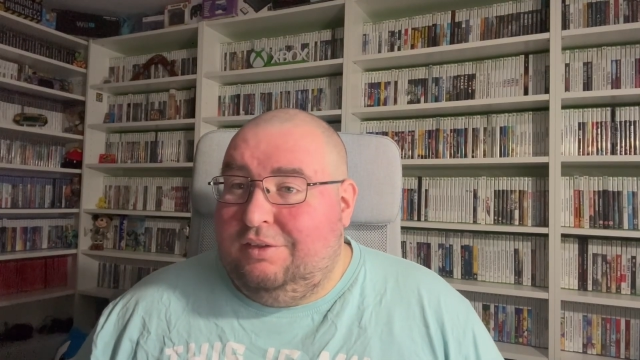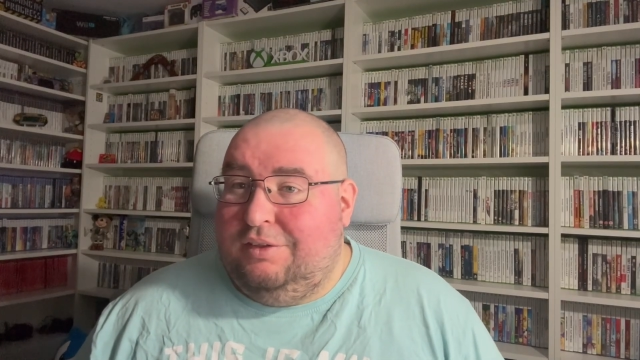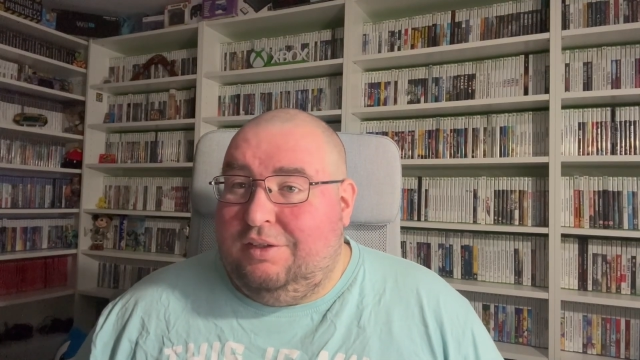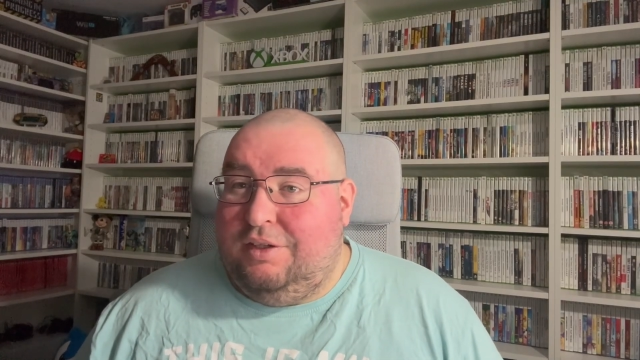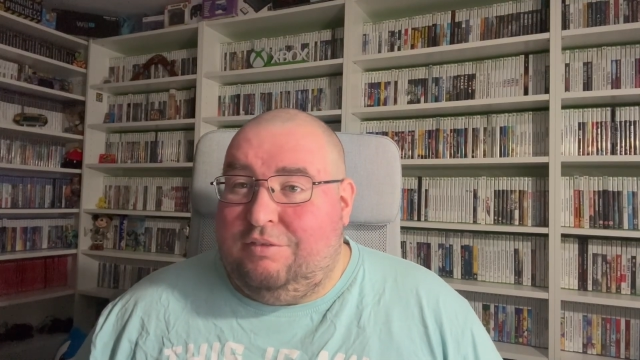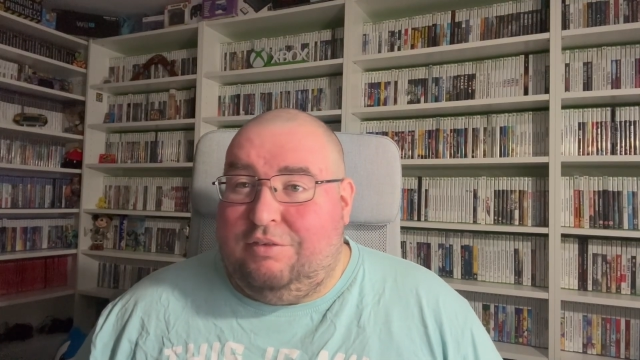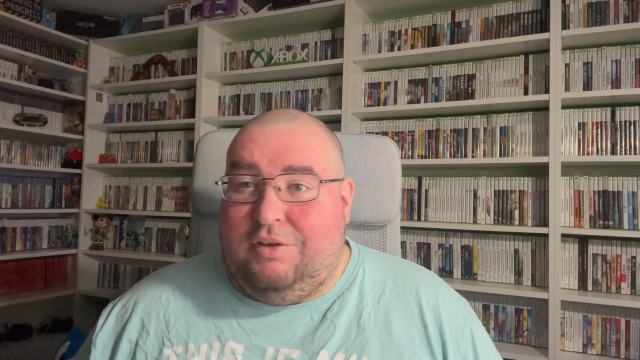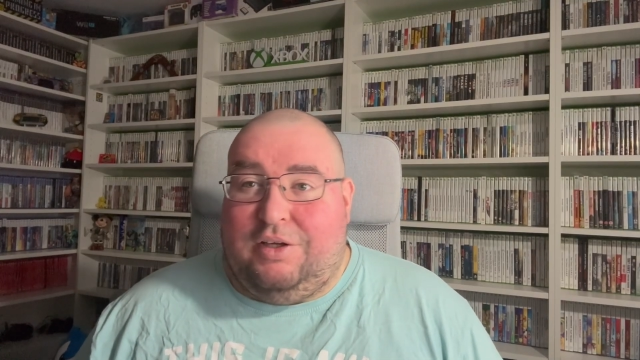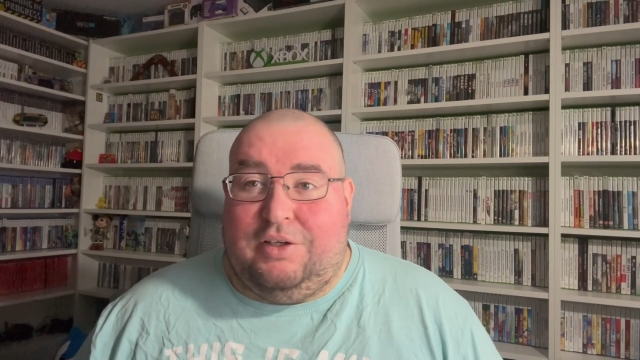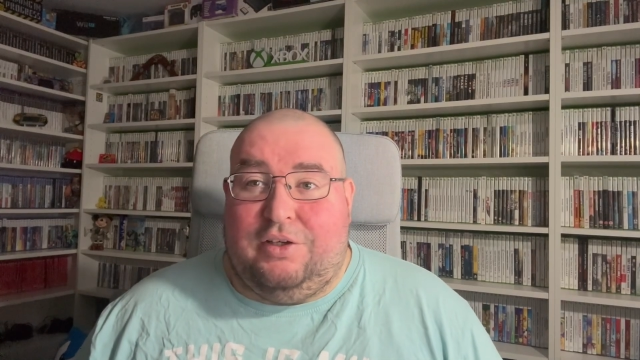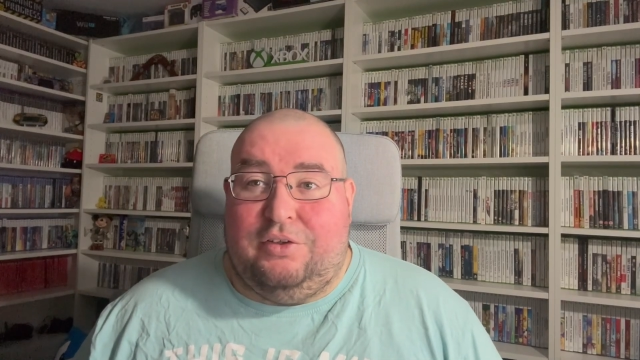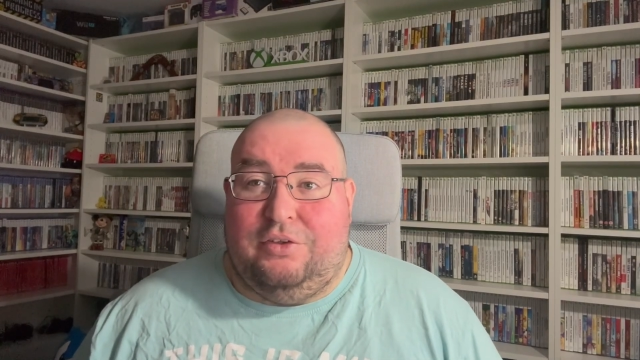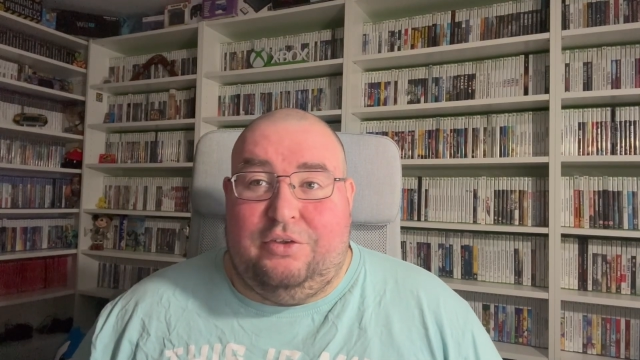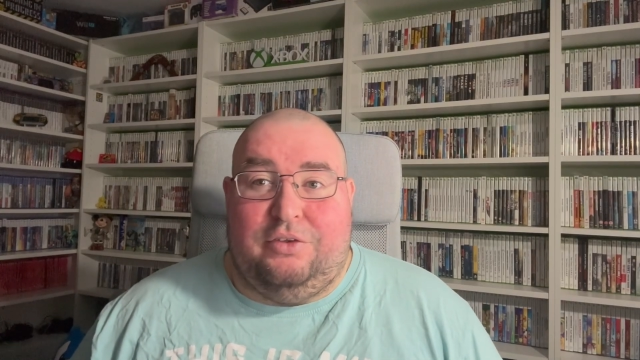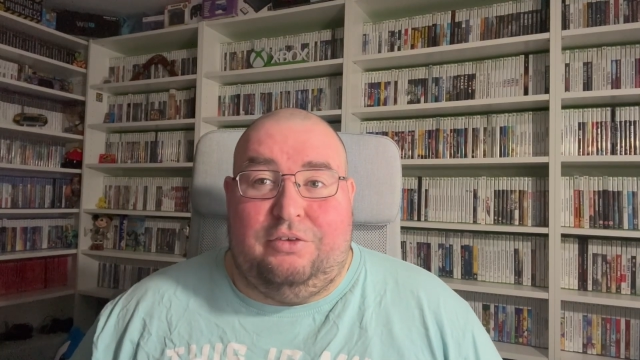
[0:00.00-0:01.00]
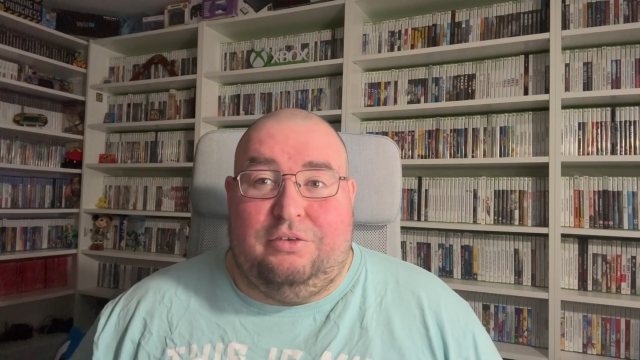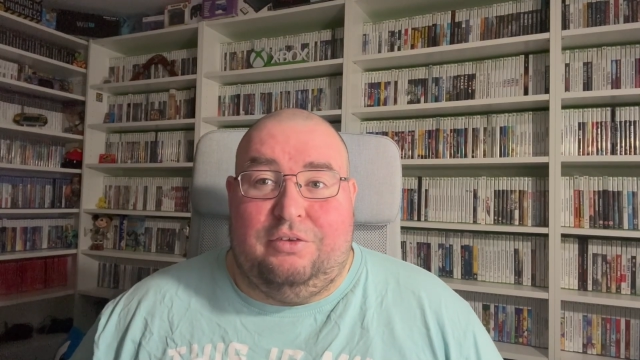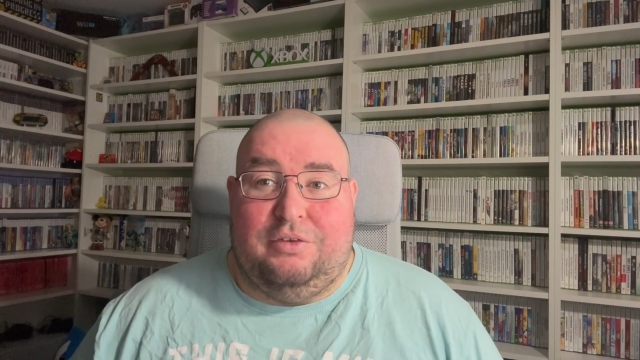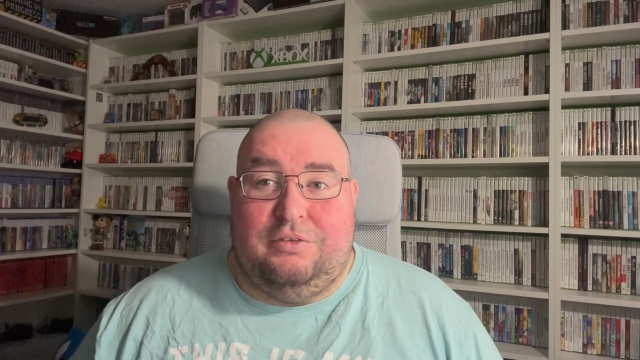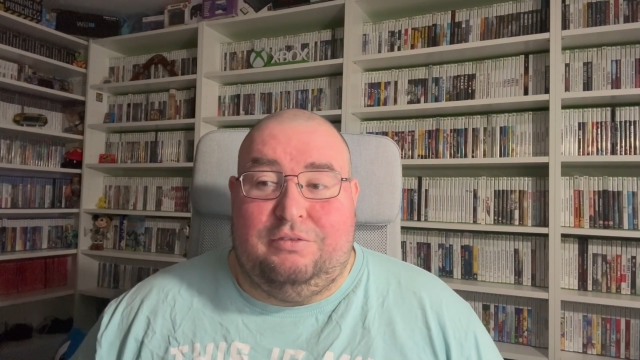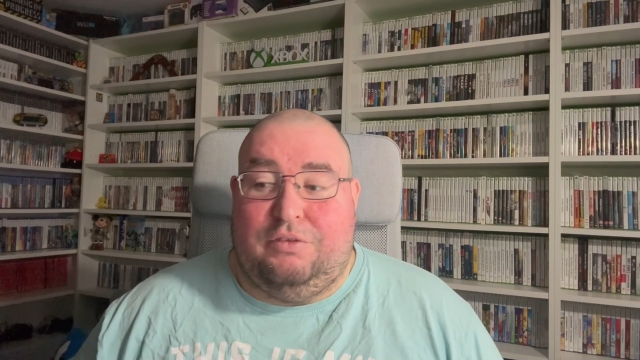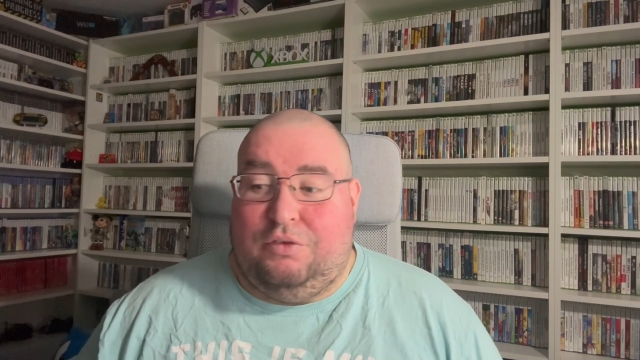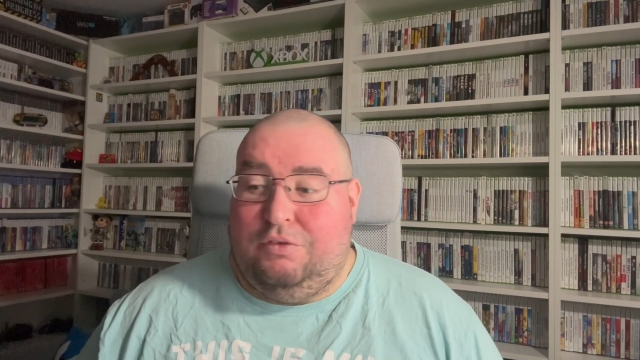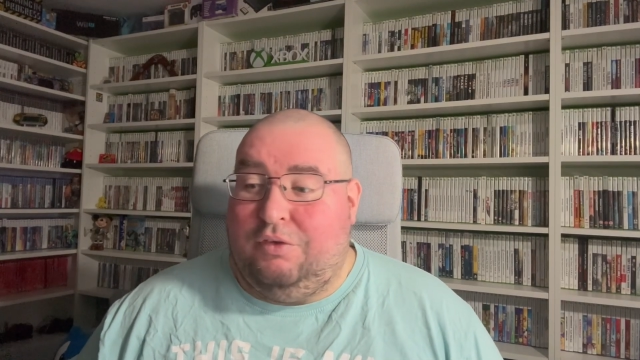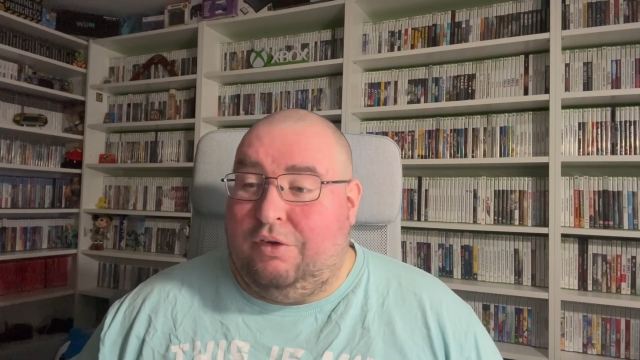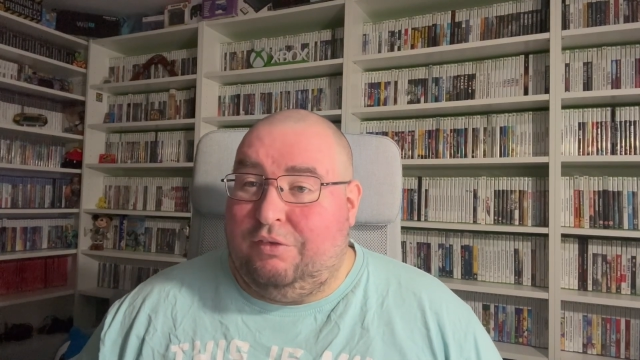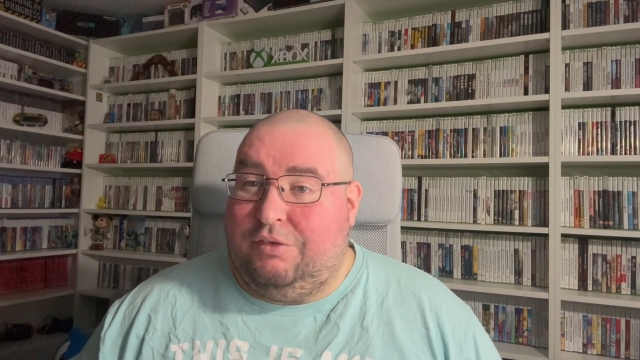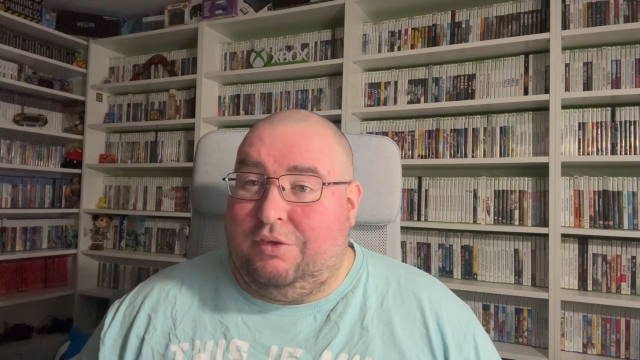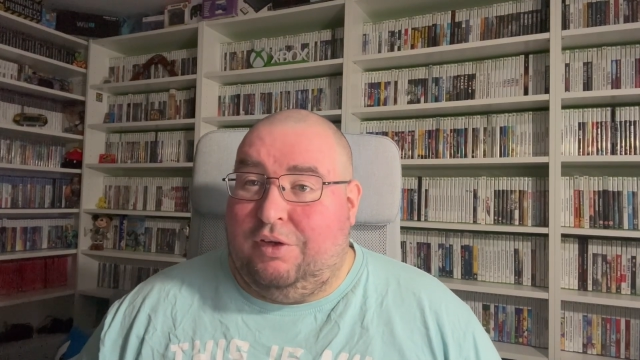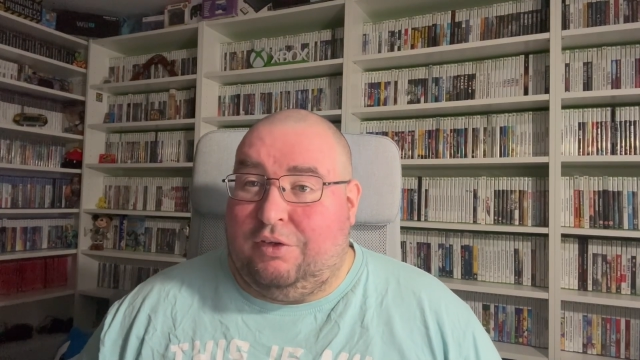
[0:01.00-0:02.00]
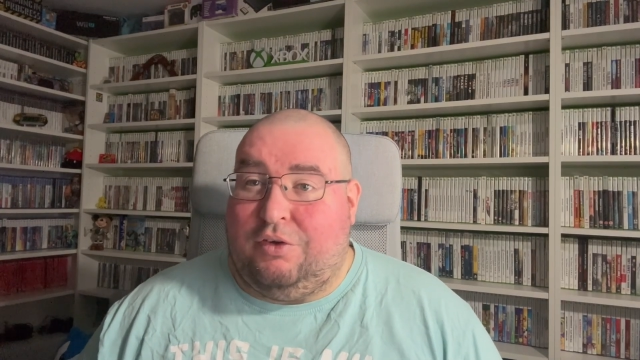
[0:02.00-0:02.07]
I have like a new, I